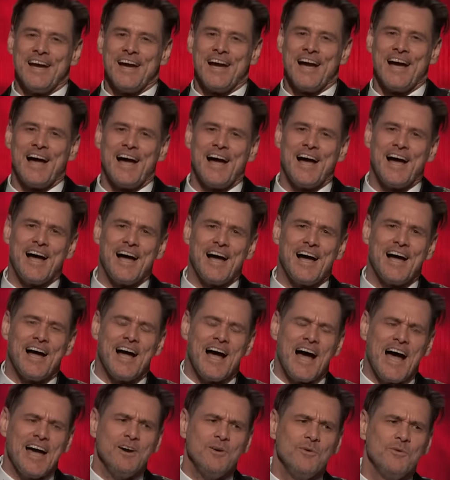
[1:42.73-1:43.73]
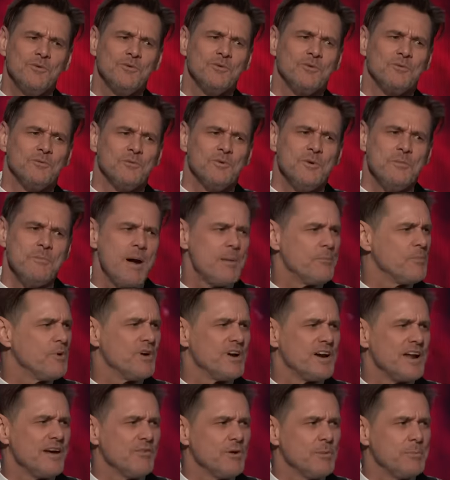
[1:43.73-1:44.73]
Uh, I don't
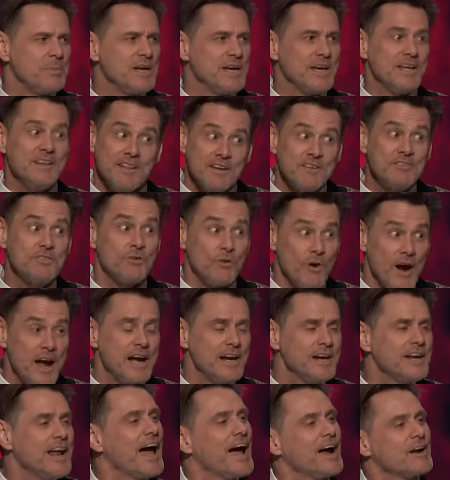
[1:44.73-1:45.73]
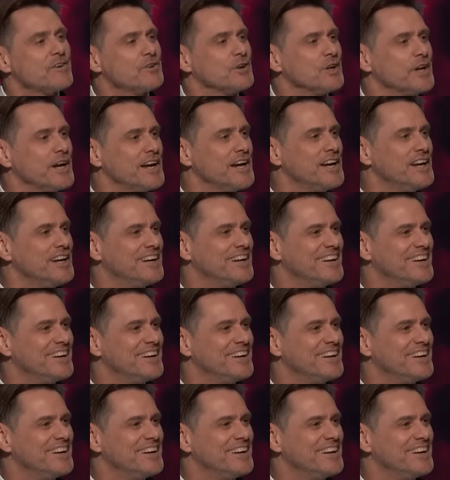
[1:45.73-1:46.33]
remember it ever being this great, actually.